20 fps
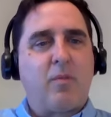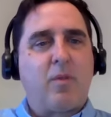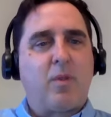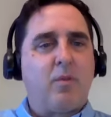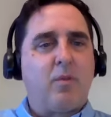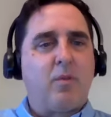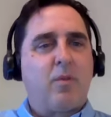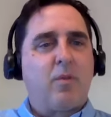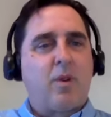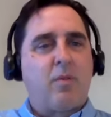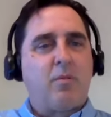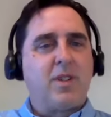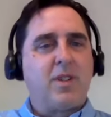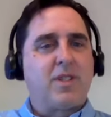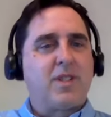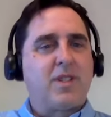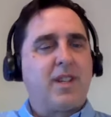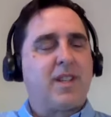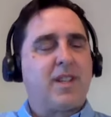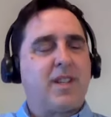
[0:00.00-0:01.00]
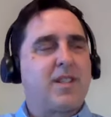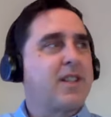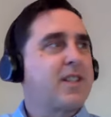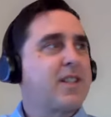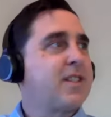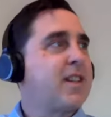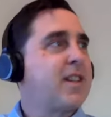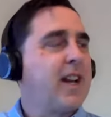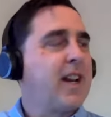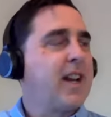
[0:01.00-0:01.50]
what we see that's
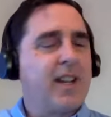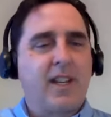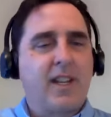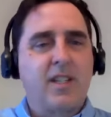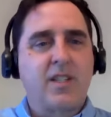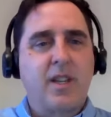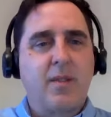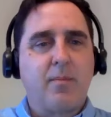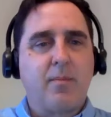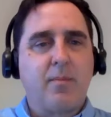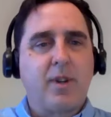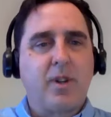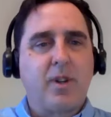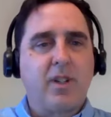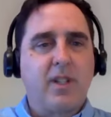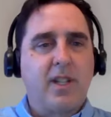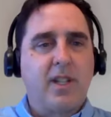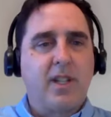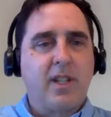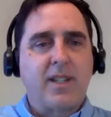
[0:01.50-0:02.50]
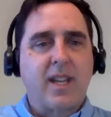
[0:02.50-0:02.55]
exciting is the ability